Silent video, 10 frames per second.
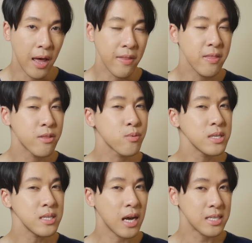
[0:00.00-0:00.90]
And then the
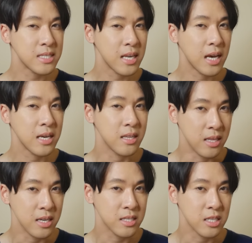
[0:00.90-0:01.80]
reason I say
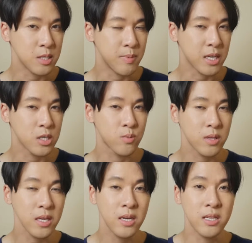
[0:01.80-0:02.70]
this is because
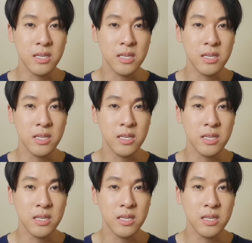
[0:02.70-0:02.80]
within